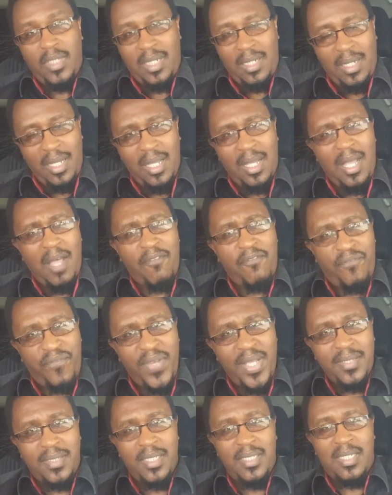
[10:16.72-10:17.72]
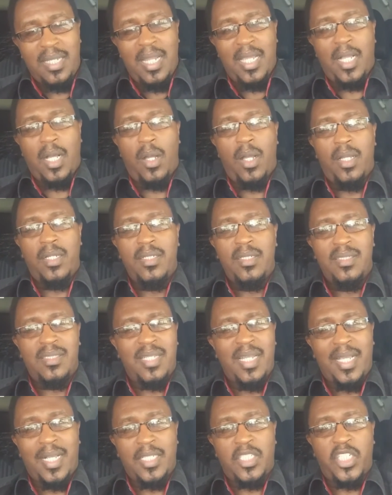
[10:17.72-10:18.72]
a fence is like
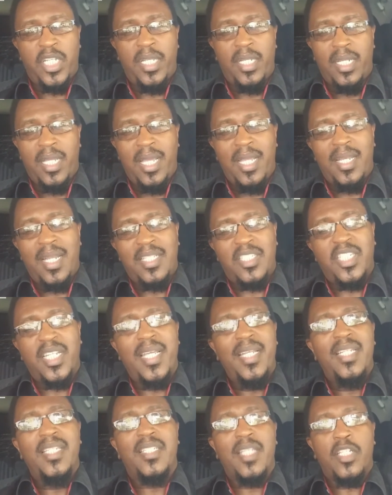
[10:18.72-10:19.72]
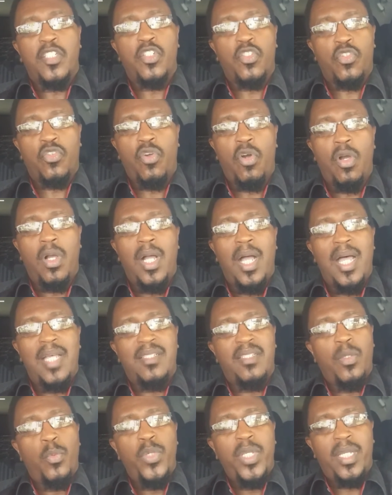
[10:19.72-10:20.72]
a chain, and a chain is as strong as
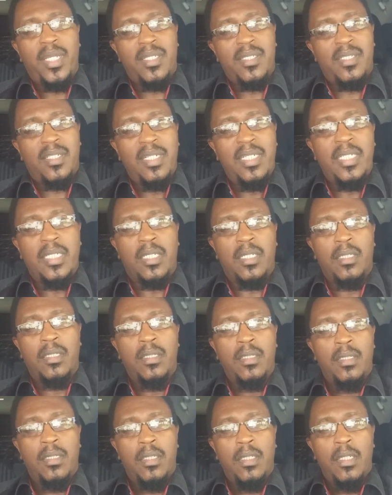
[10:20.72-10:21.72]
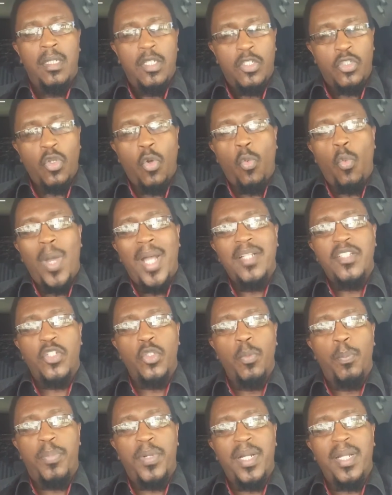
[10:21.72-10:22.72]
the weakest link. So once
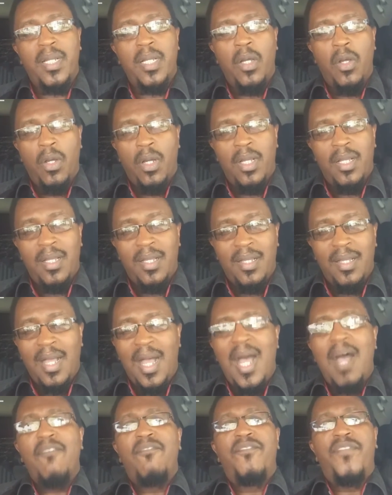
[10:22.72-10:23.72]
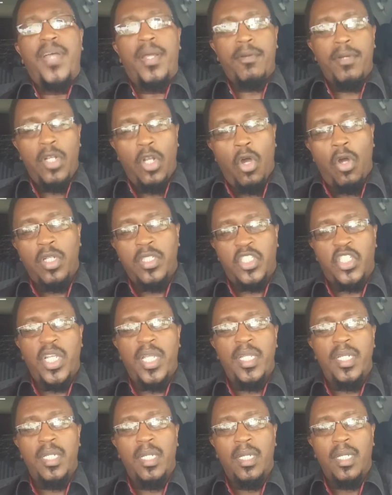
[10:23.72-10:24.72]
you break a very long
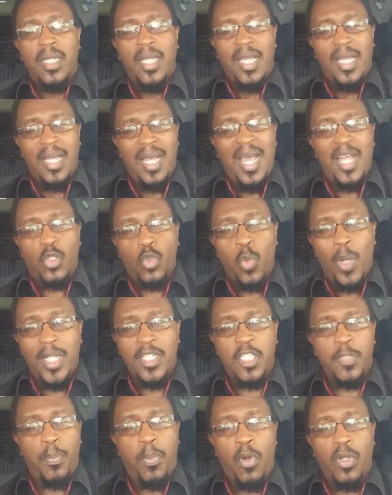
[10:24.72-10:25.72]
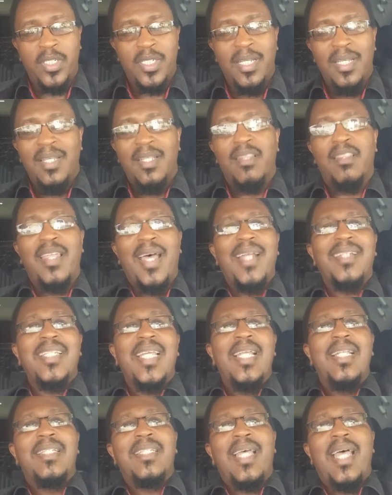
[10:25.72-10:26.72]
chain at one spot, that
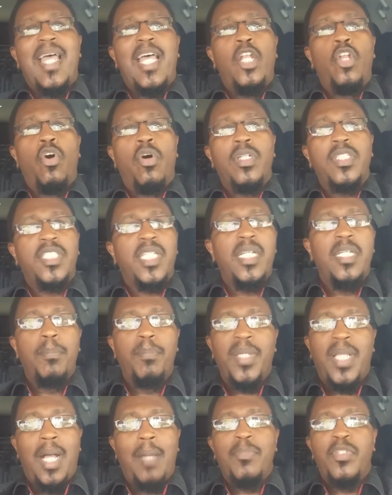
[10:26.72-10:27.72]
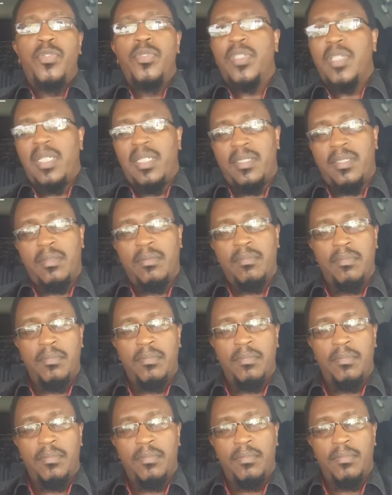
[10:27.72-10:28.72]
entire long chain becomes useless,
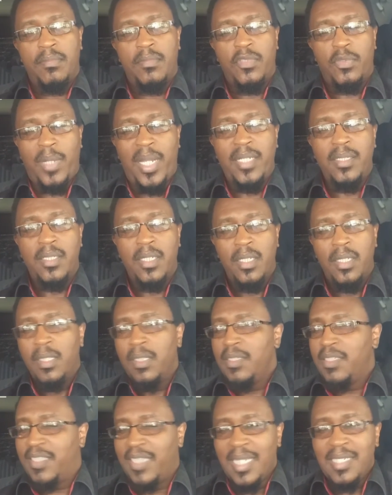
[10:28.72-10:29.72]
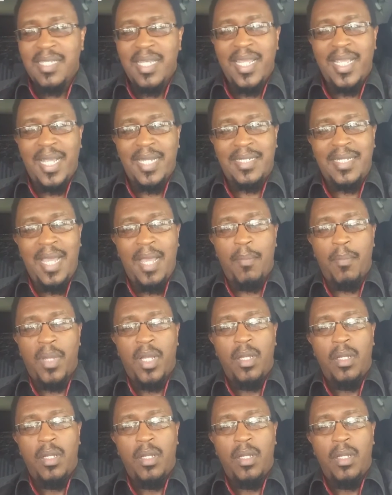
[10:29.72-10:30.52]
right? It's just like a dam.